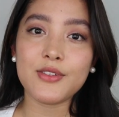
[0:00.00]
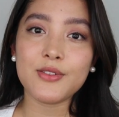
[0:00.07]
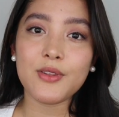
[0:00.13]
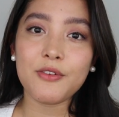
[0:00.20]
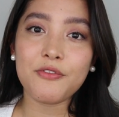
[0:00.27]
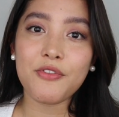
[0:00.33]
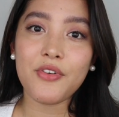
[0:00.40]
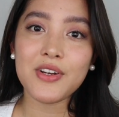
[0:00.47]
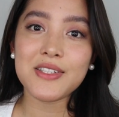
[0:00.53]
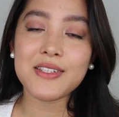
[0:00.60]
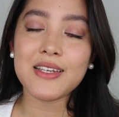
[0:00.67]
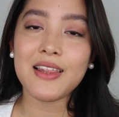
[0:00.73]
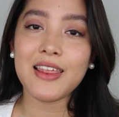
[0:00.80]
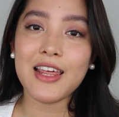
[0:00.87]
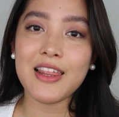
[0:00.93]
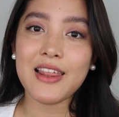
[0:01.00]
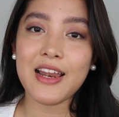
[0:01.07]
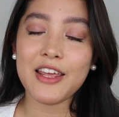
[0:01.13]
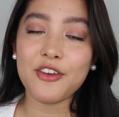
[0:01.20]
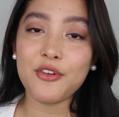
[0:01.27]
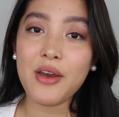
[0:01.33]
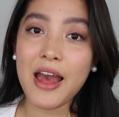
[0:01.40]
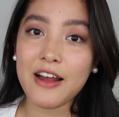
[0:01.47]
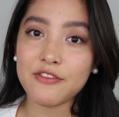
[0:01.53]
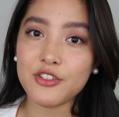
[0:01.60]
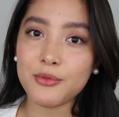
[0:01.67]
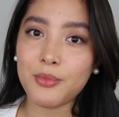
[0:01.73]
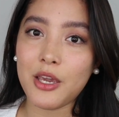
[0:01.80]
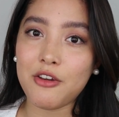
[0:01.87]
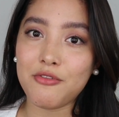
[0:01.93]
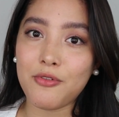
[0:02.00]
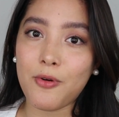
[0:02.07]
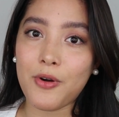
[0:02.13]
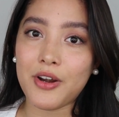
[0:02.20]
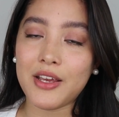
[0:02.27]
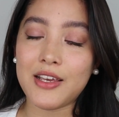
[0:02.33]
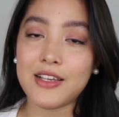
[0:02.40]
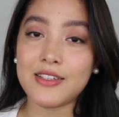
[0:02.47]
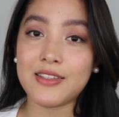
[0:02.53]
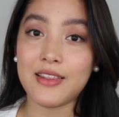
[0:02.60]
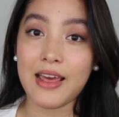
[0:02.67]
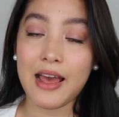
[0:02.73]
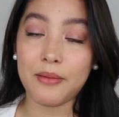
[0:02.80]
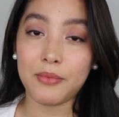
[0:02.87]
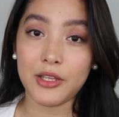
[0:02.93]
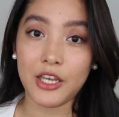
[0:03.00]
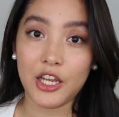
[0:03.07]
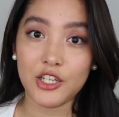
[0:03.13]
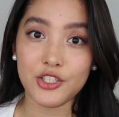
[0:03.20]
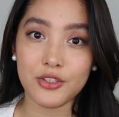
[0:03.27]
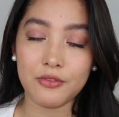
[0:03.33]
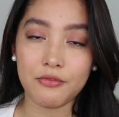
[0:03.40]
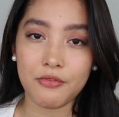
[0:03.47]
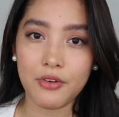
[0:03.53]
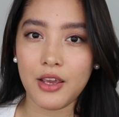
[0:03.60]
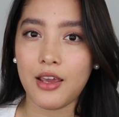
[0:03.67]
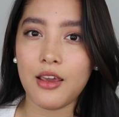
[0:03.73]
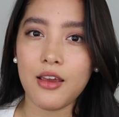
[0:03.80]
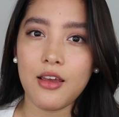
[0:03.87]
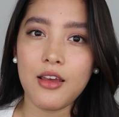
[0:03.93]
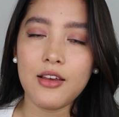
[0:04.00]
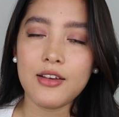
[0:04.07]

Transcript: So the first thing that you have to pay for is the application fee.